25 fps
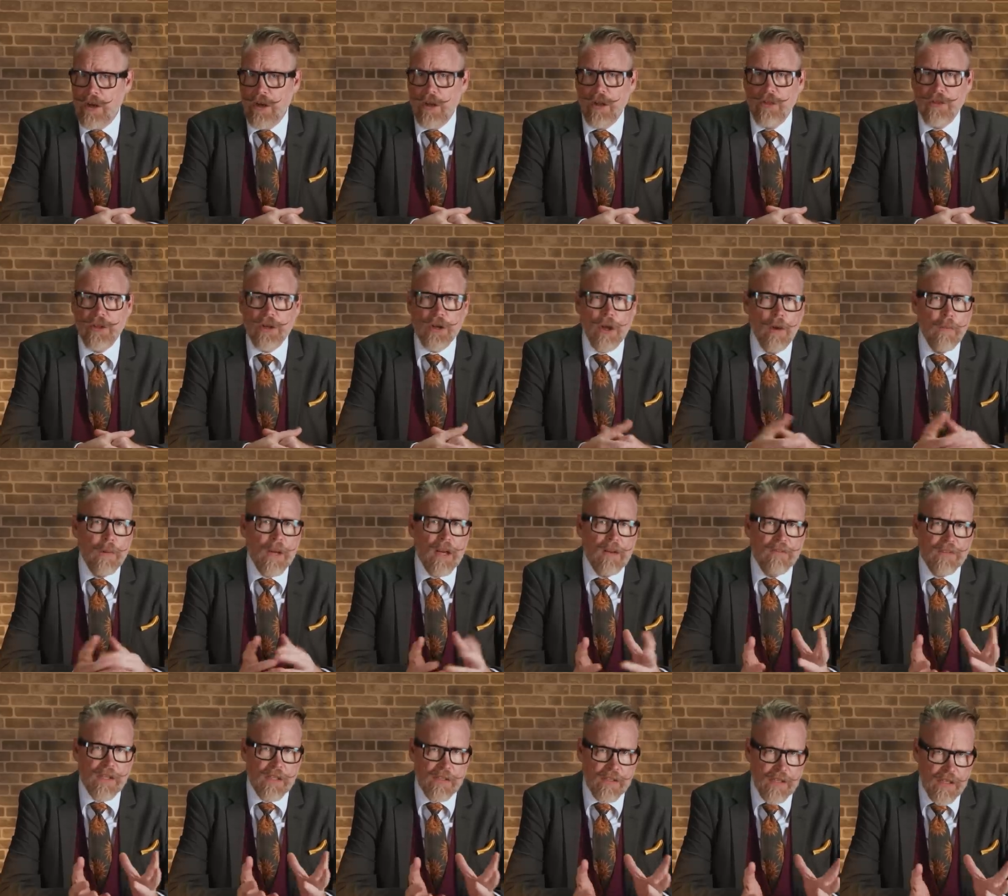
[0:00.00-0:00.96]
On the topic
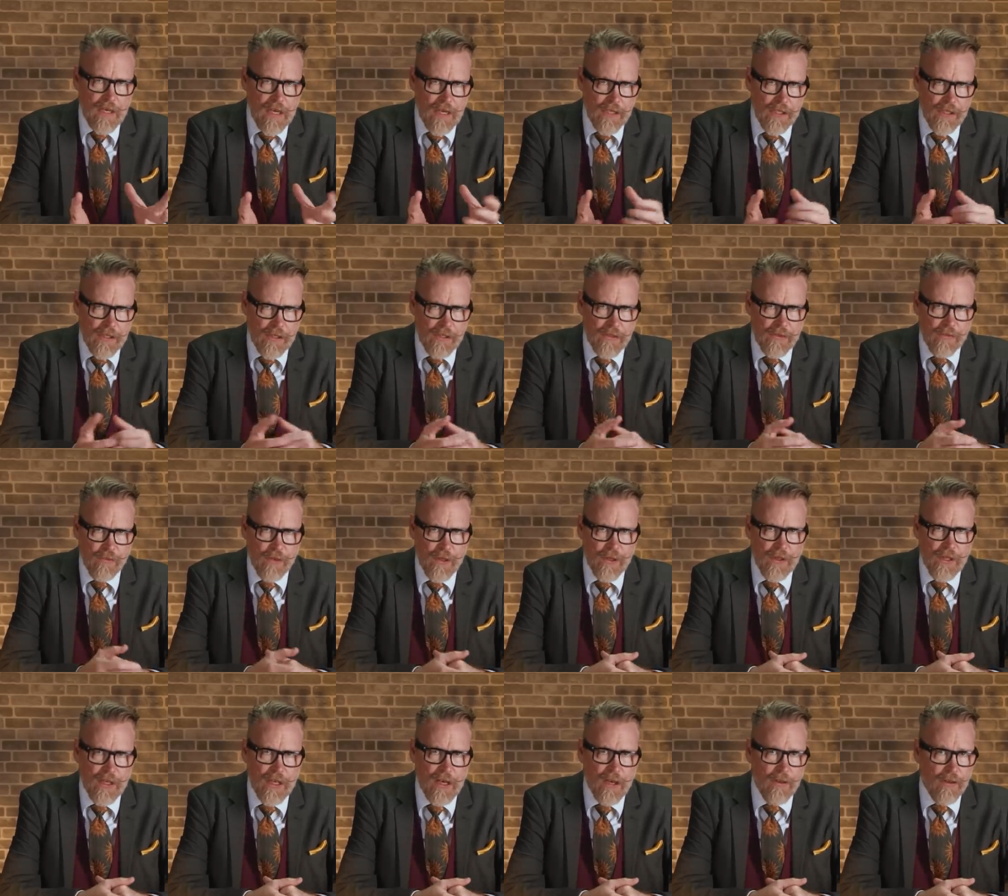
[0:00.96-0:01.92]
of discussions
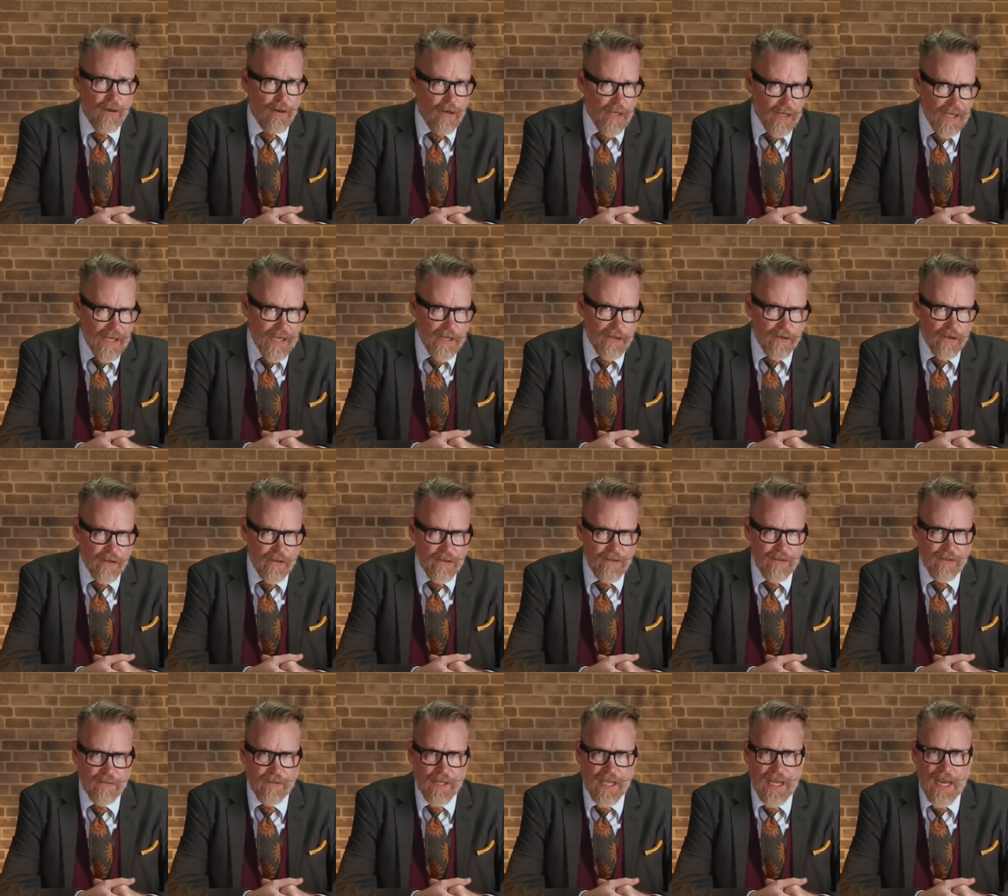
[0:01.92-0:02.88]
with the other
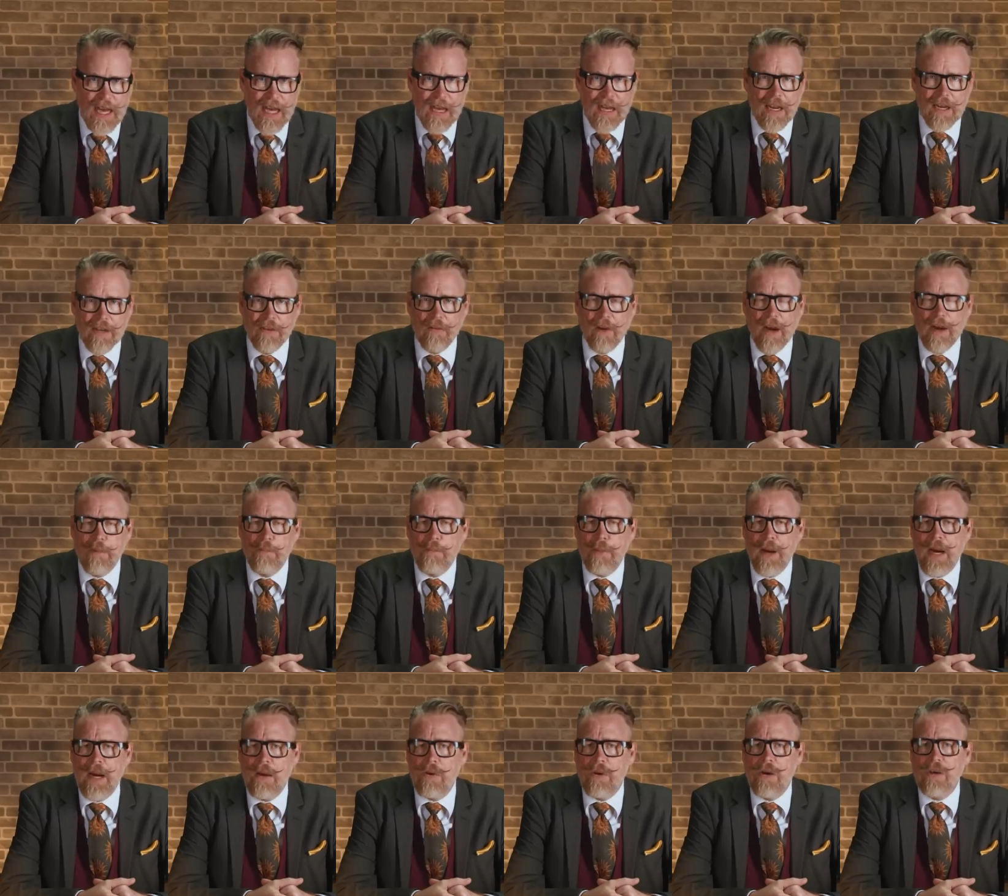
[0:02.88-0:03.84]
leaders of the Allied great
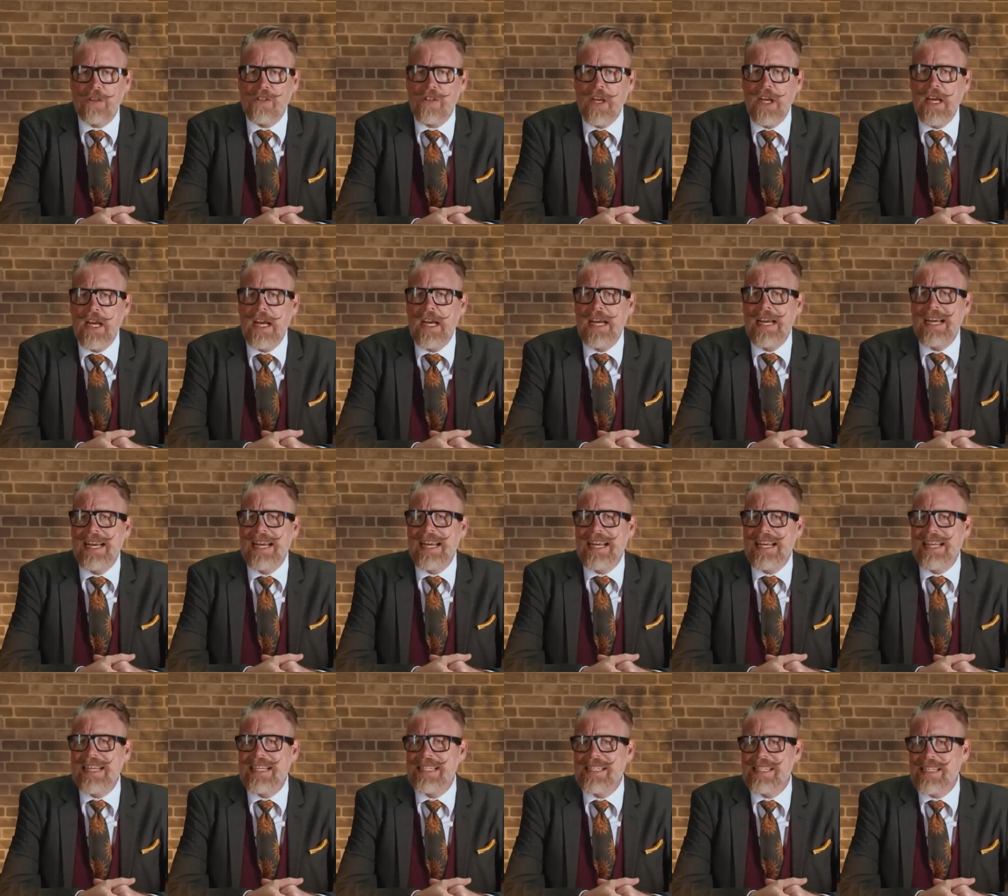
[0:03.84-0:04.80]
powers,
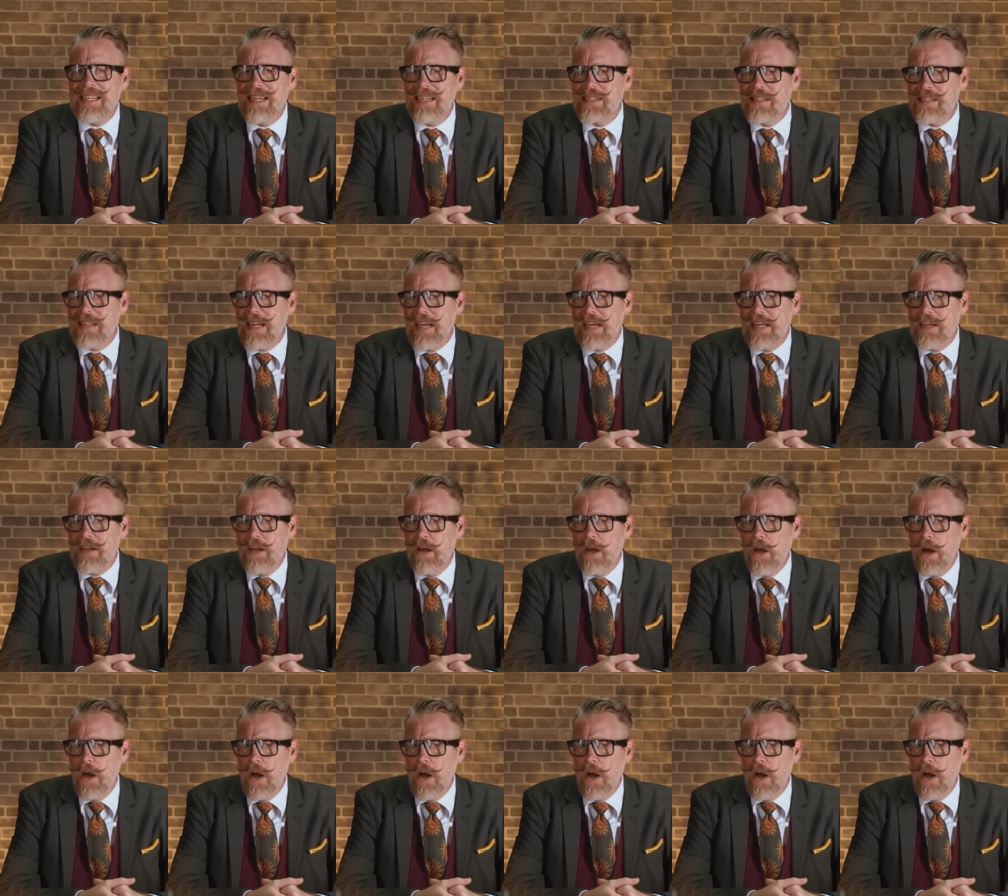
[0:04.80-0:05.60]
he says that,